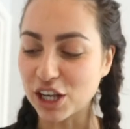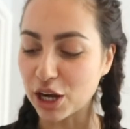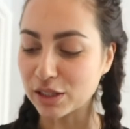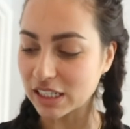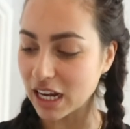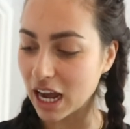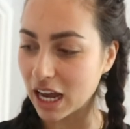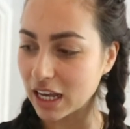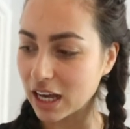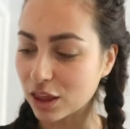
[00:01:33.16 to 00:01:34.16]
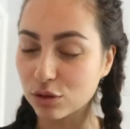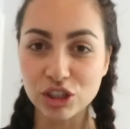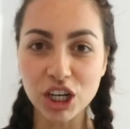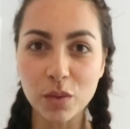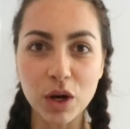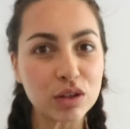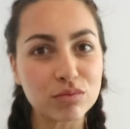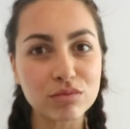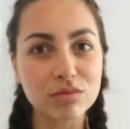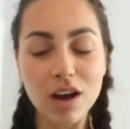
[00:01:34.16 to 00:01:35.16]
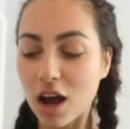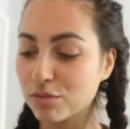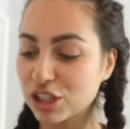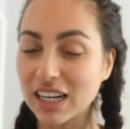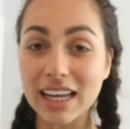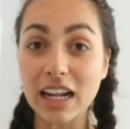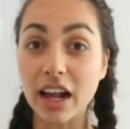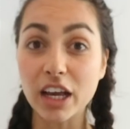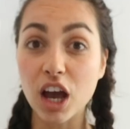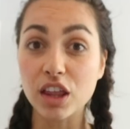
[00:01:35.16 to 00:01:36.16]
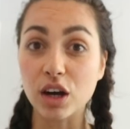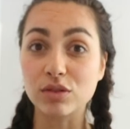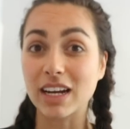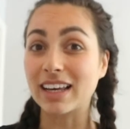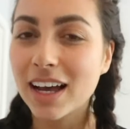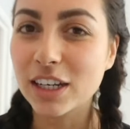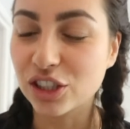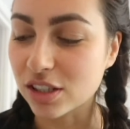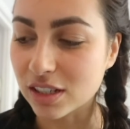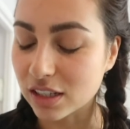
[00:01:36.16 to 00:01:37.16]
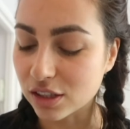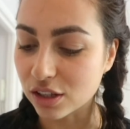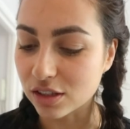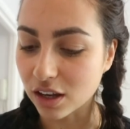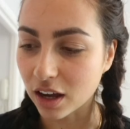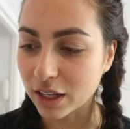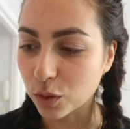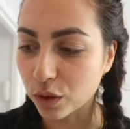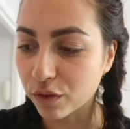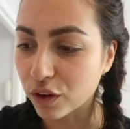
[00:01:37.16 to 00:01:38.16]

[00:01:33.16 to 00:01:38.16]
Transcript: so today I thought, you know what? I'm just gonna eat like her the whole day. It's just an excuse to go and eat all the